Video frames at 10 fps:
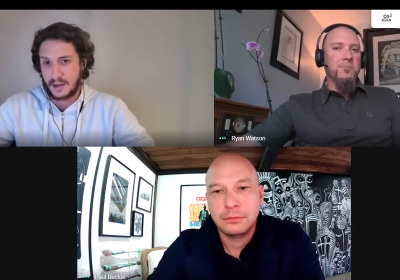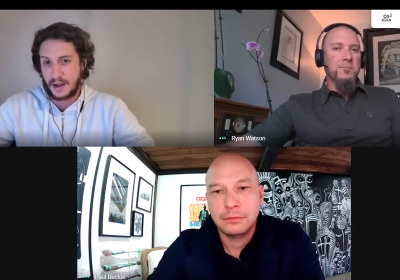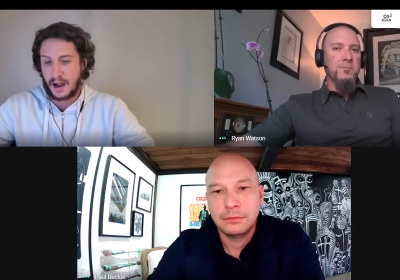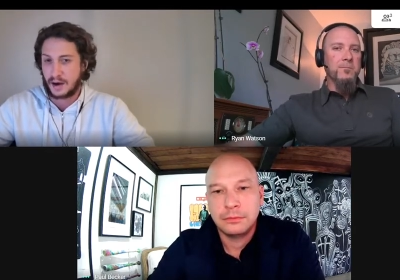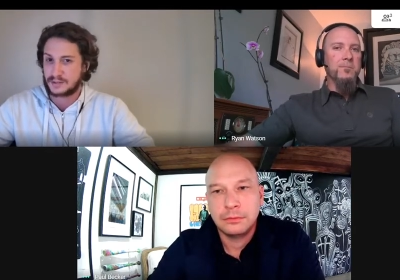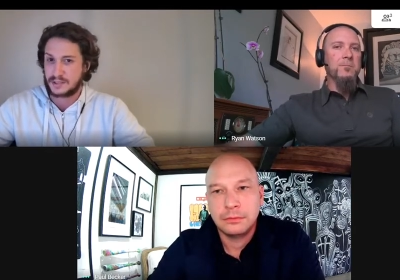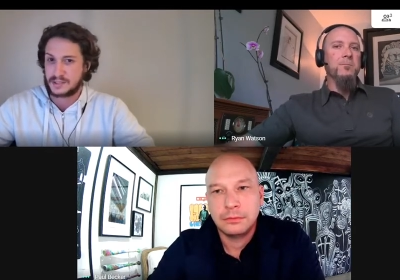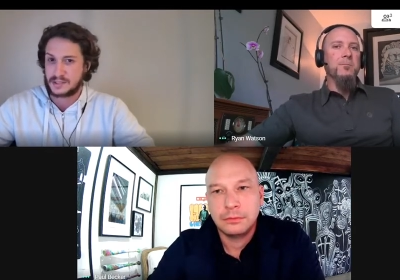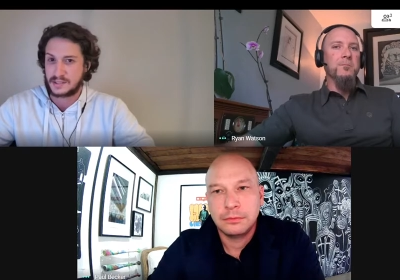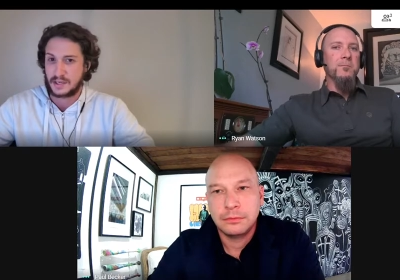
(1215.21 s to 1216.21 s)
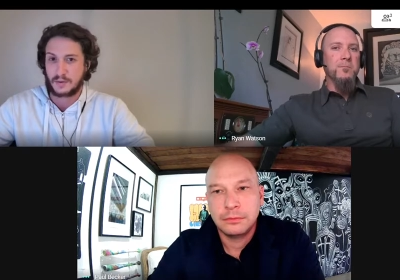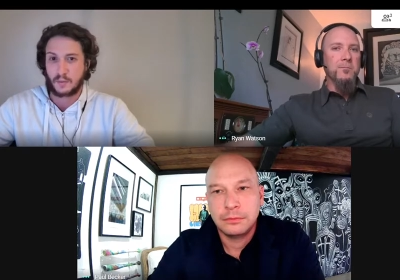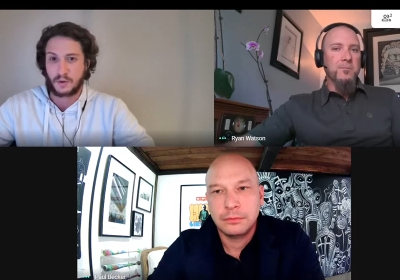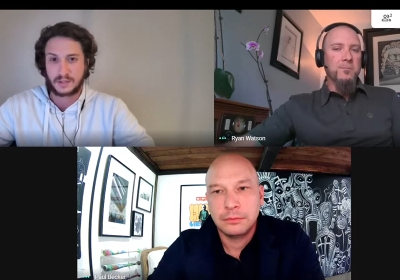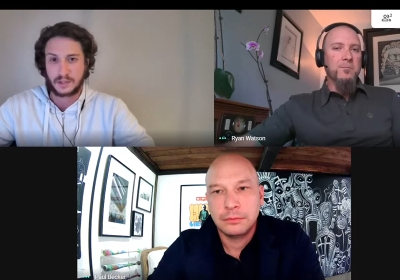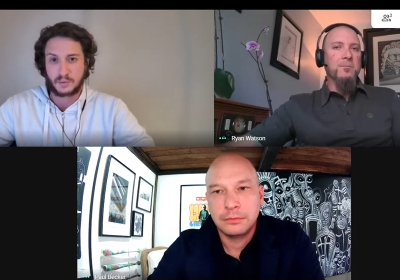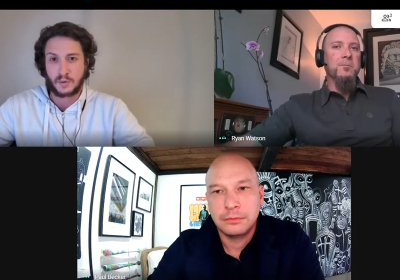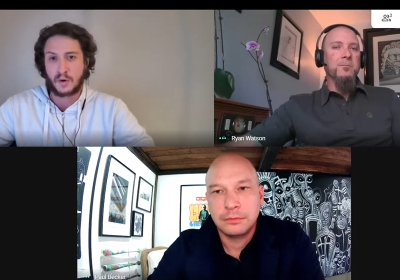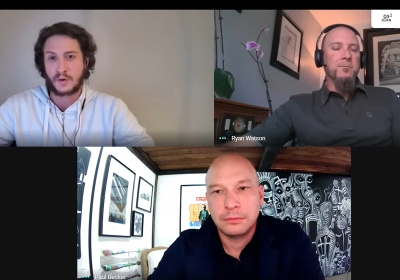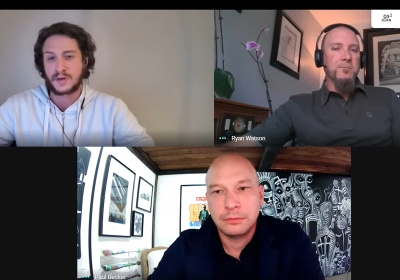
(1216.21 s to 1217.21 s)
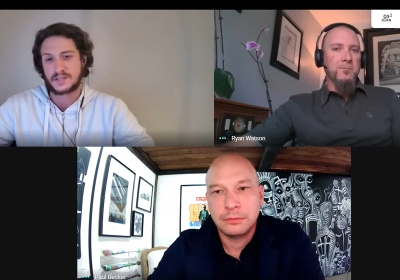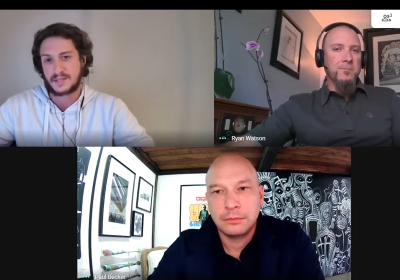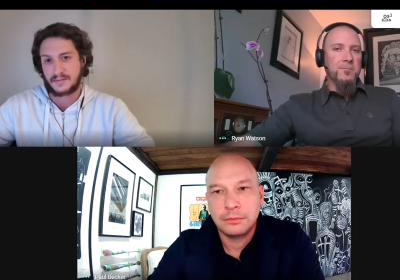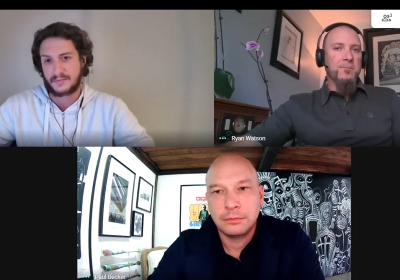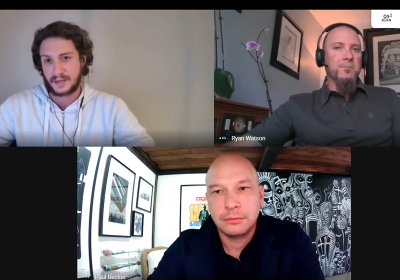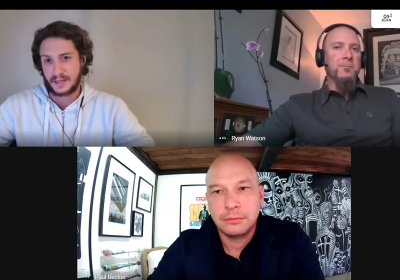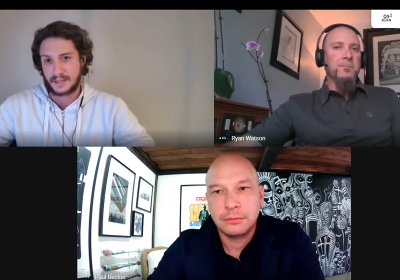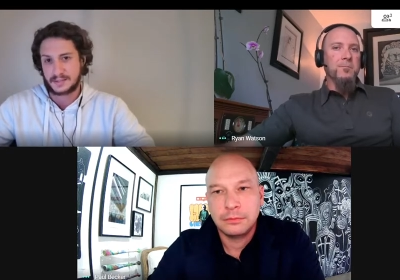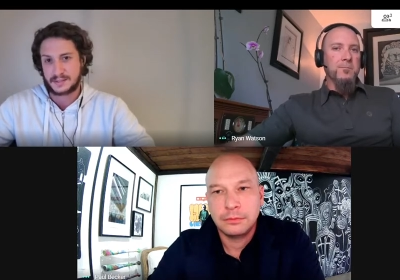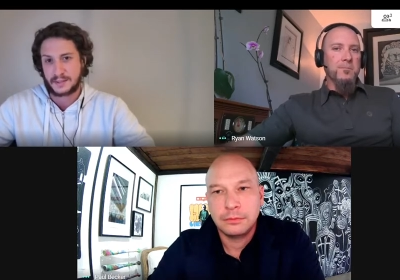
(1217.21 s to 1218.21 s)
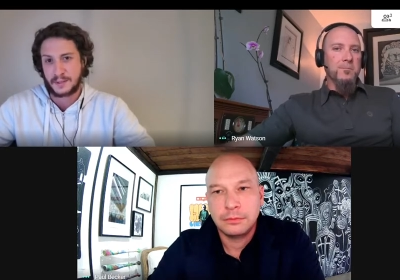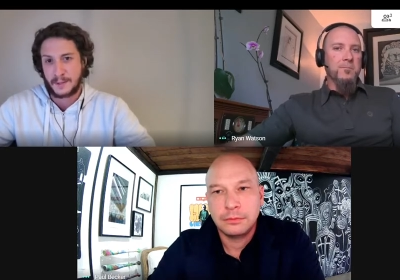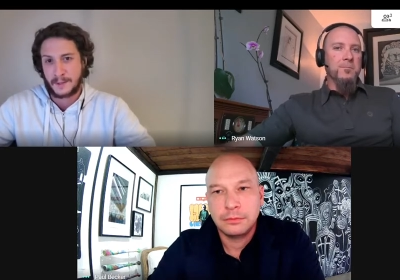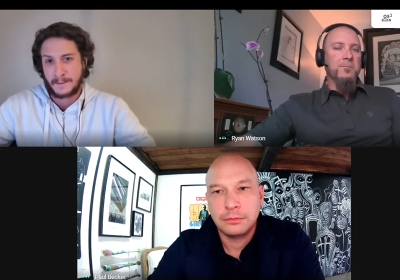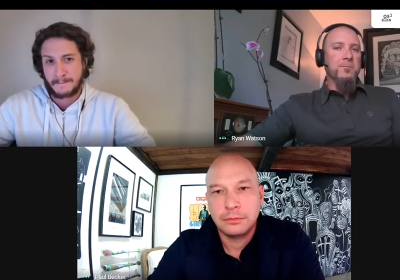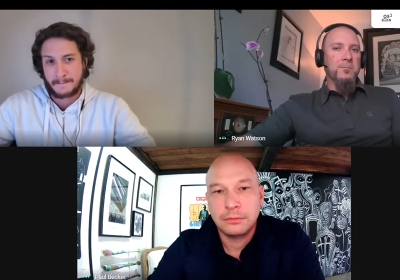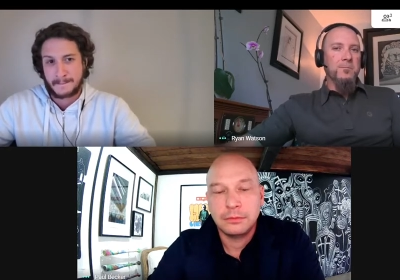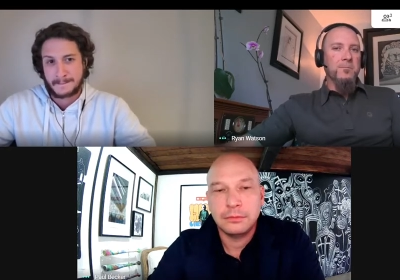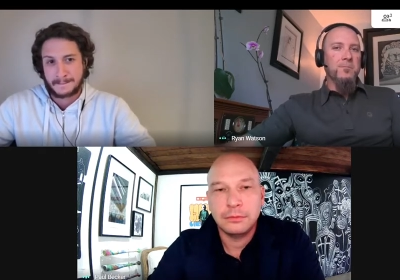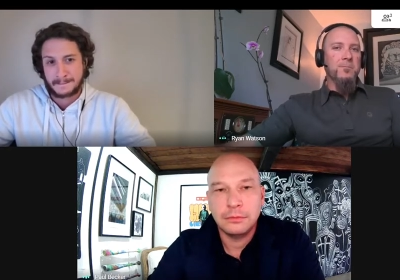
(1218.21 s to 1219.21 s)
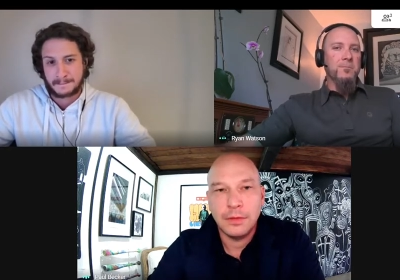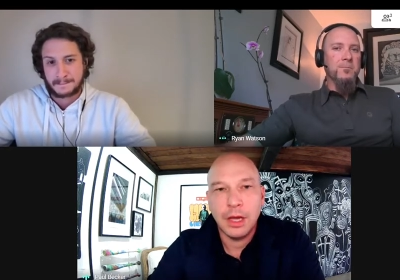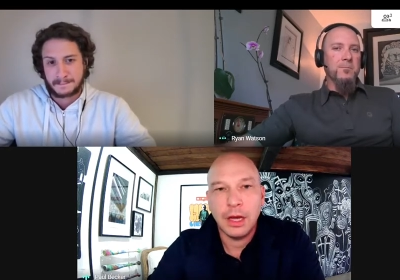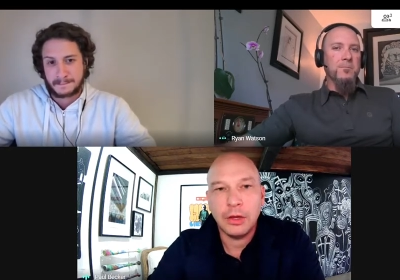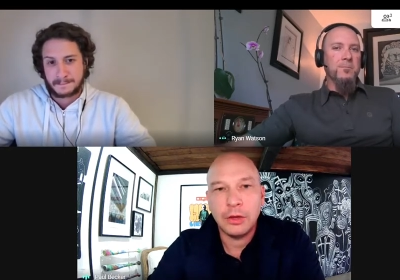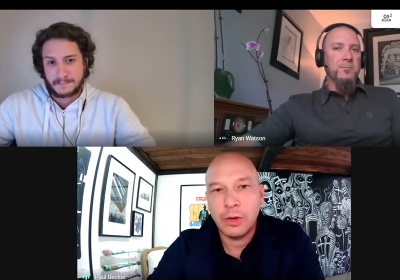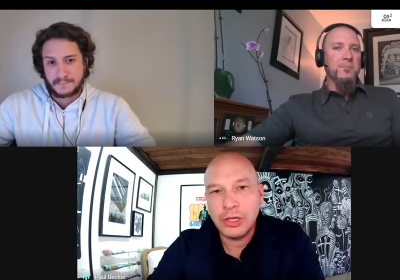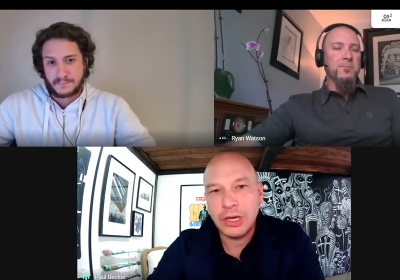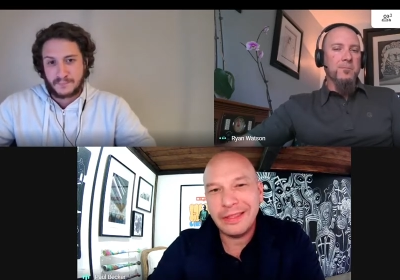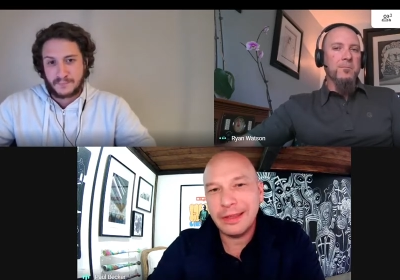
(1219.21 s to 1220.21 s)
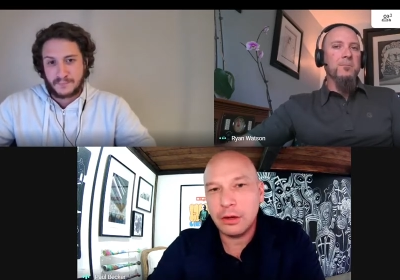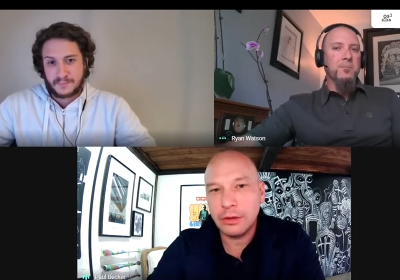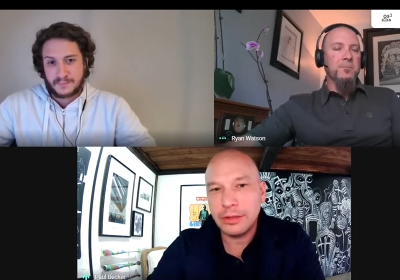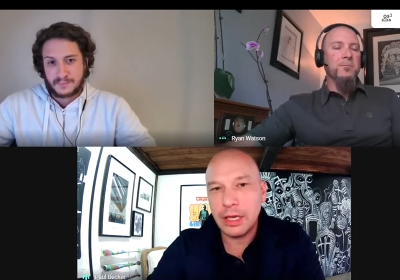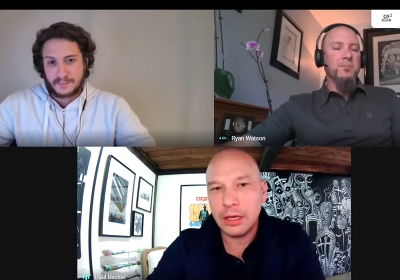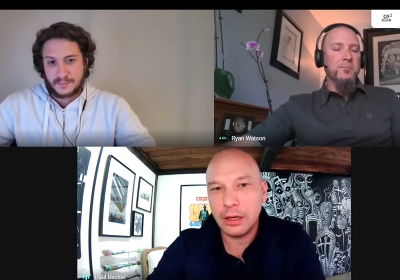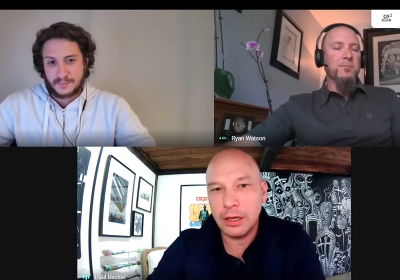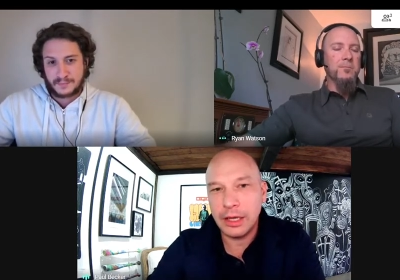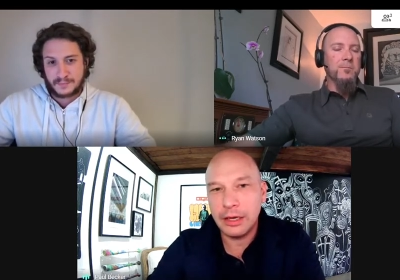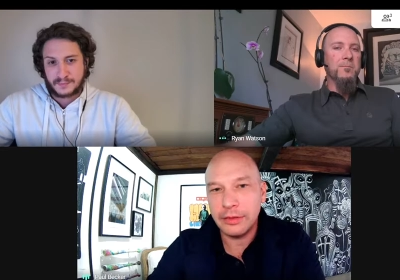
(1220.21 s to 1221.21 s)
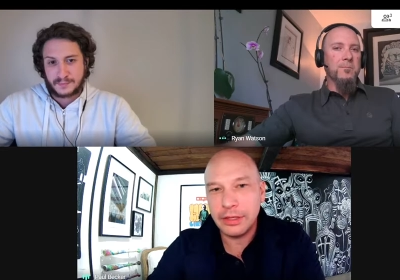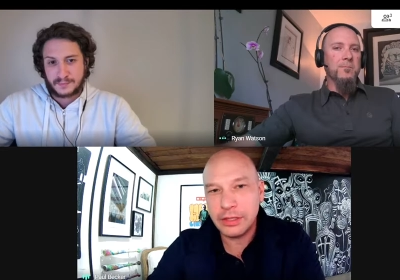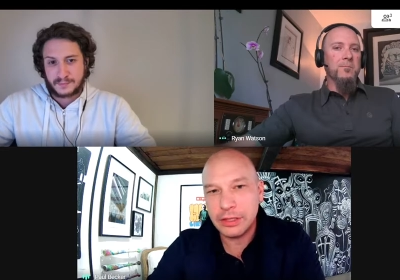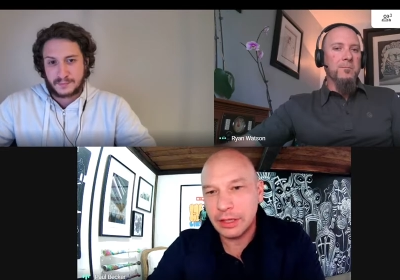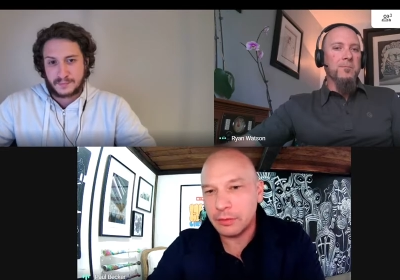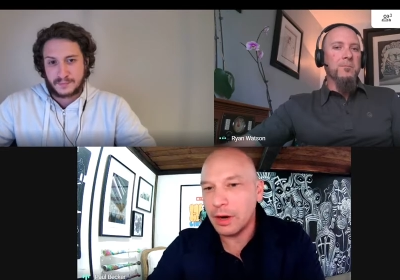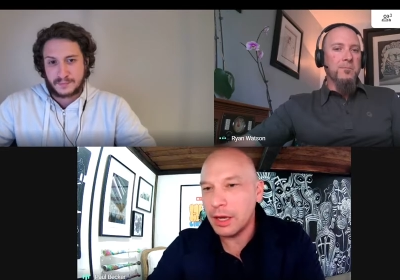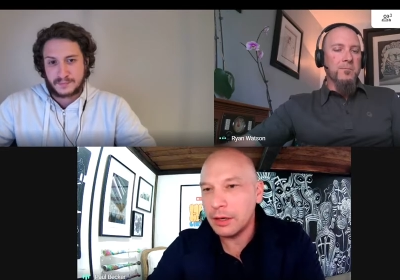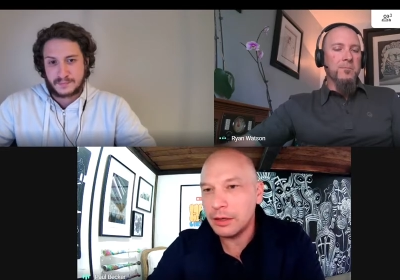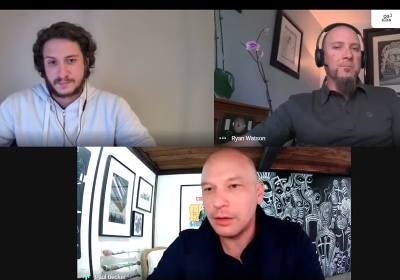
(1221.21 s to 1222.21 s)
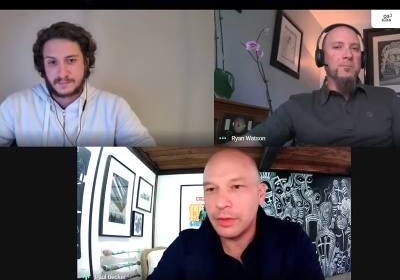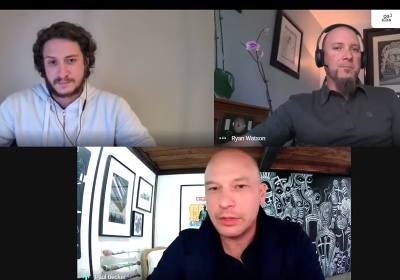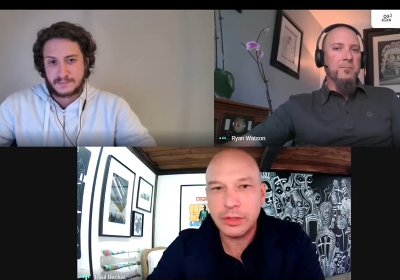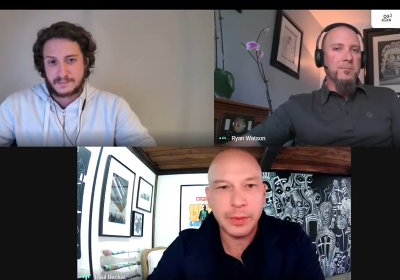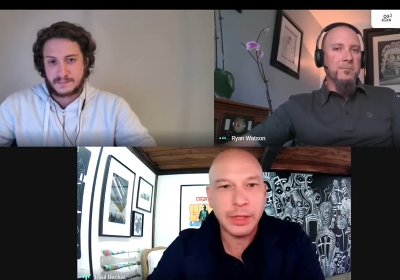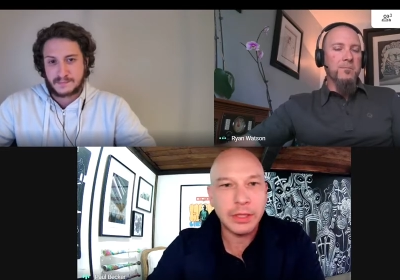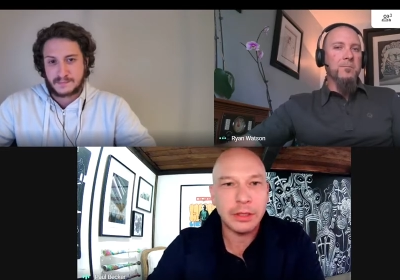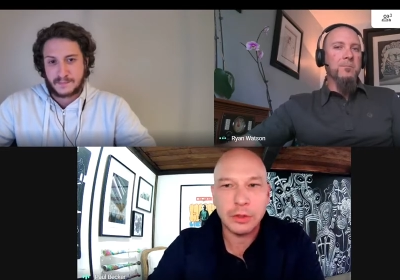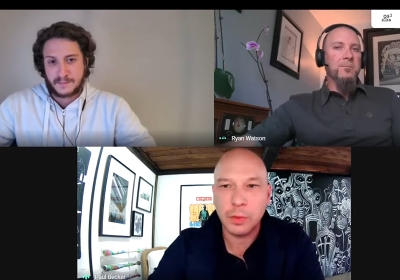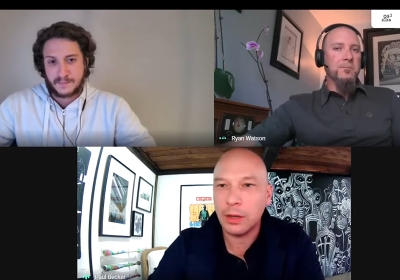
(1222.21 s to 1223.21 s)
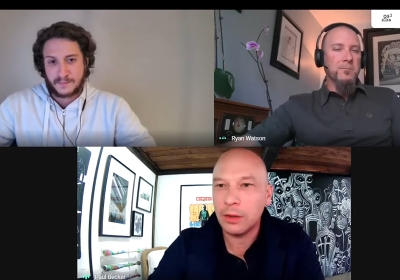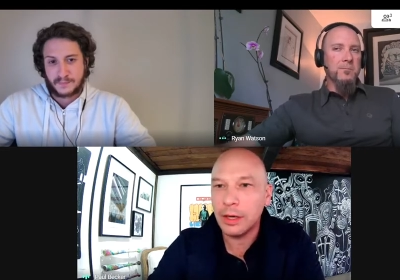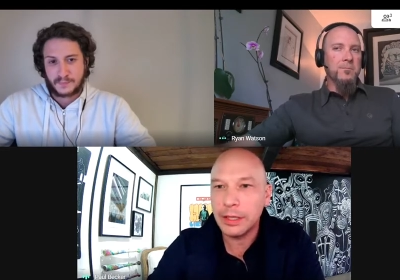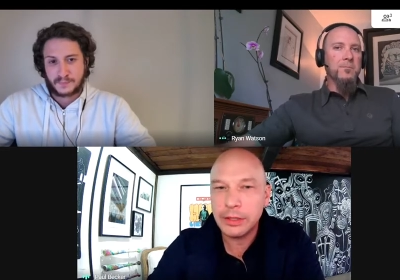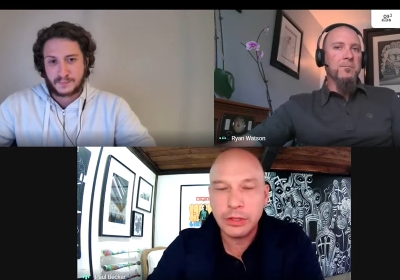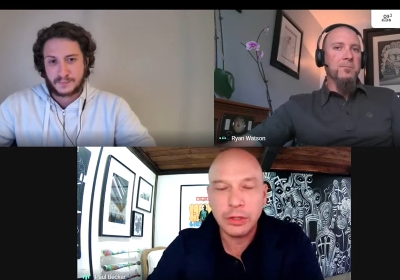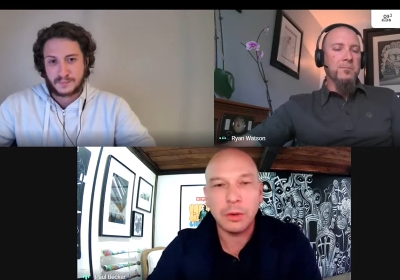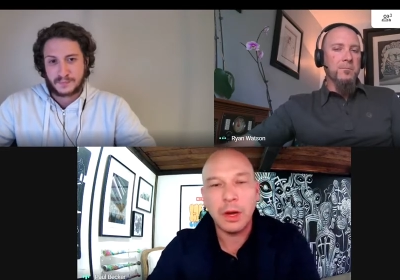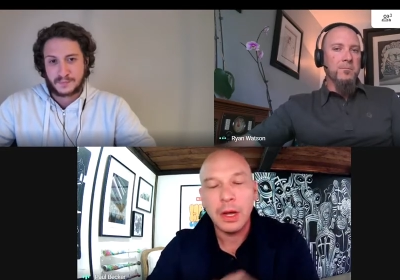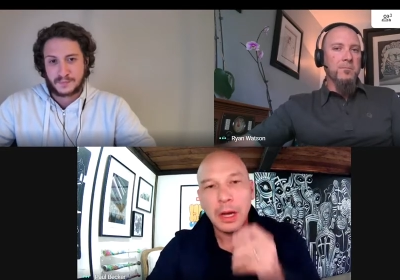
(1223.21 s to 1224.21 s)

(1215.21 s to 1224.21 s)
Speaker 1: artists in what they do or is it something else
Speaker 2: Mm, yeah, good question. I think I'll take a hit at this and let Ryan give his opinion as well on it. So